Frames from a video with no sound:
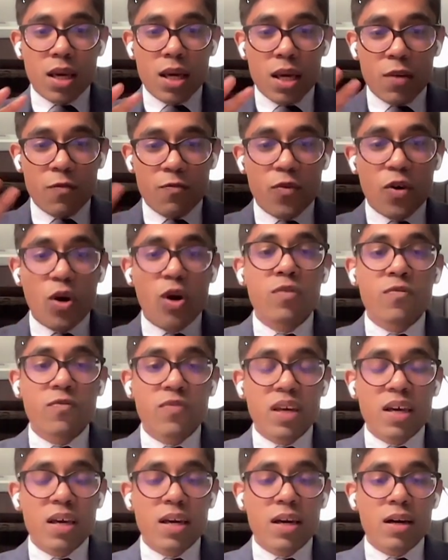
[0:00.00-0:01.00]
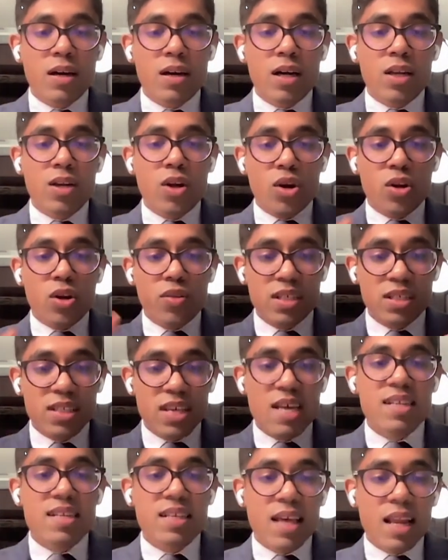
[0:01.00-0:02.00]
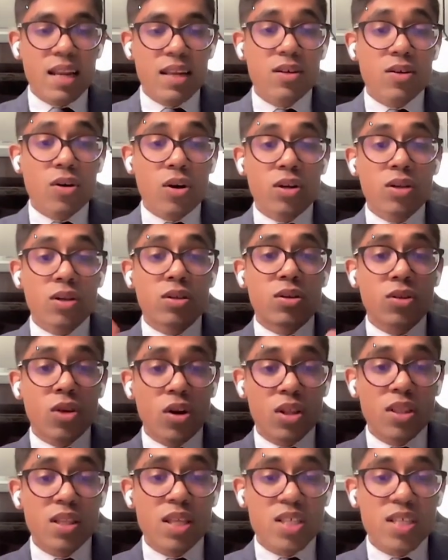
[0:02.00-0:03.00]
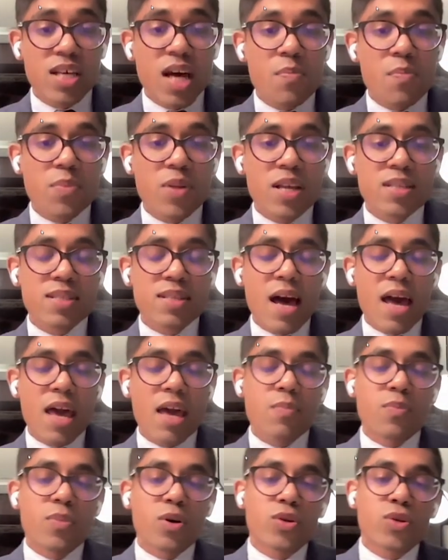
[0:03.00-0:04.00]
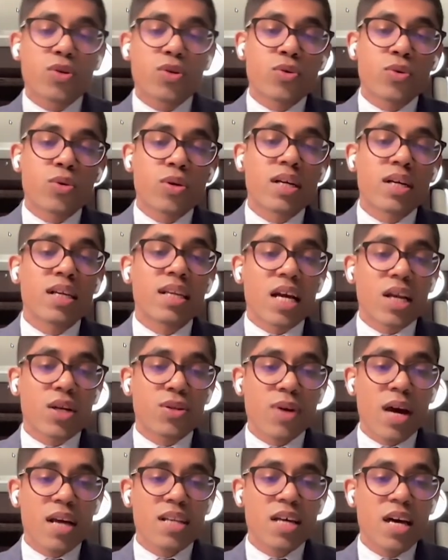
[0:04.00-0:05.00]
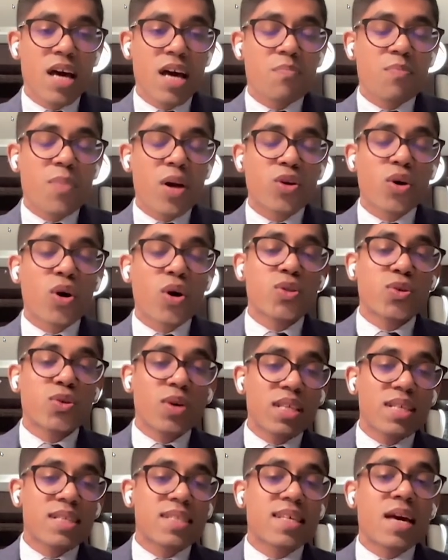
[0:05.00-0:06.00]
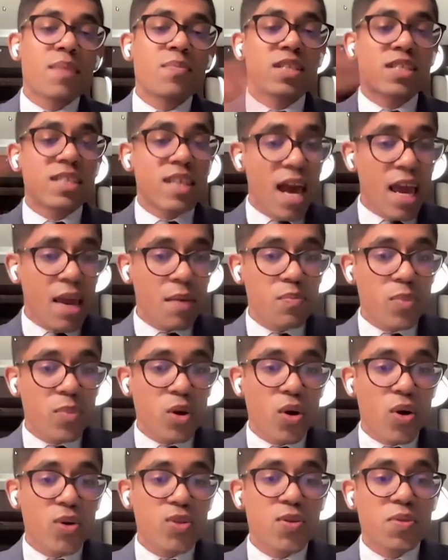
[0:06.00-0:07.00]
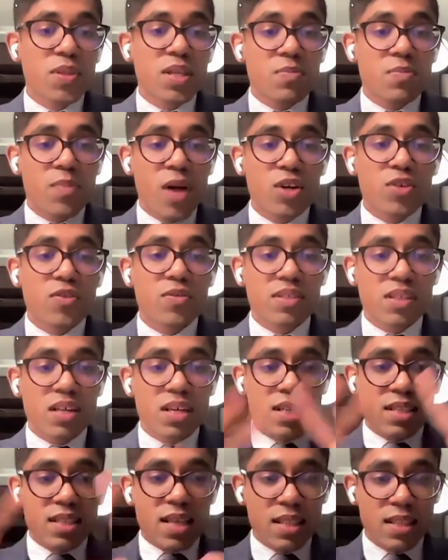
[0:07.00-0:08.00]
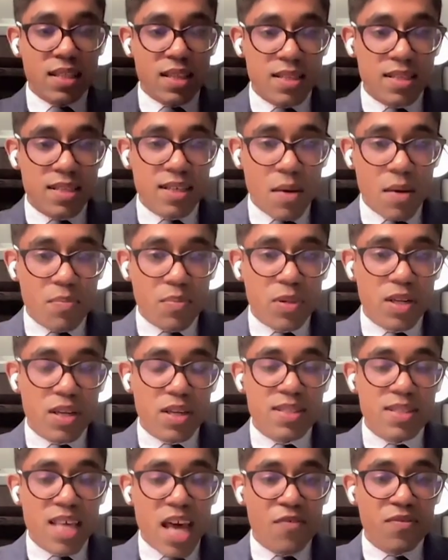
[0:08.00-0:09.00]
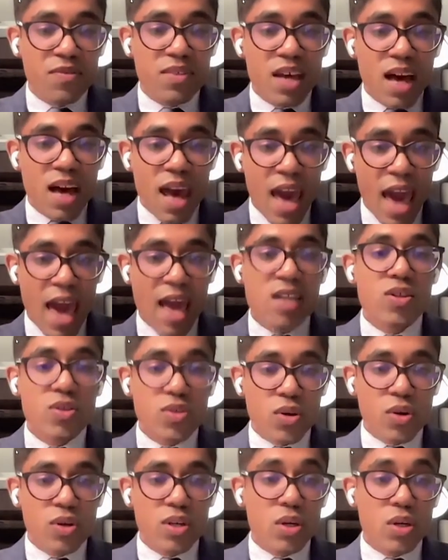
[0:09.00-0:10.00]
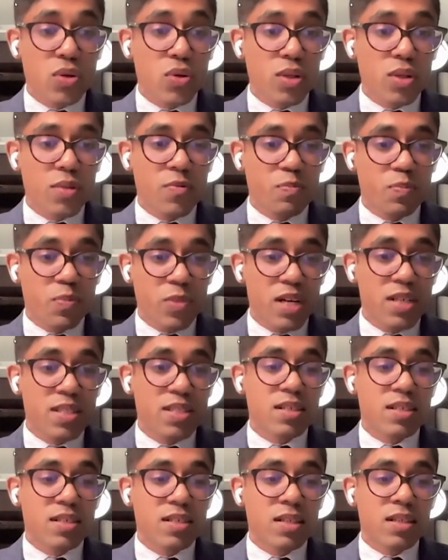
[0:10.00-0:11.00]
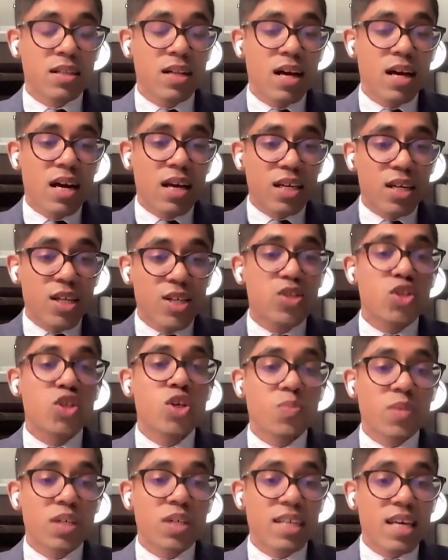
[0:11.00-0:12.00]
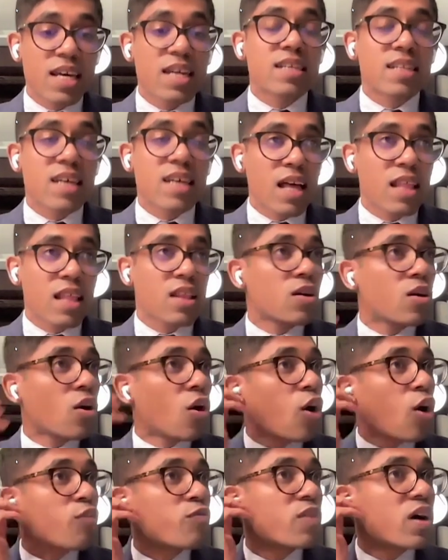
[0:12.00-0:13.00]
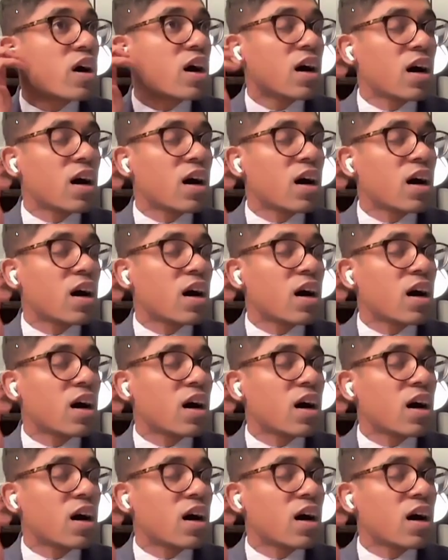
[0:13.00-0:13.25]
involving a lot of the data that a lot of these companies are able to collect, right? But also at the same time, because of the amount of data that these companies have their hands on, including personal consumer data of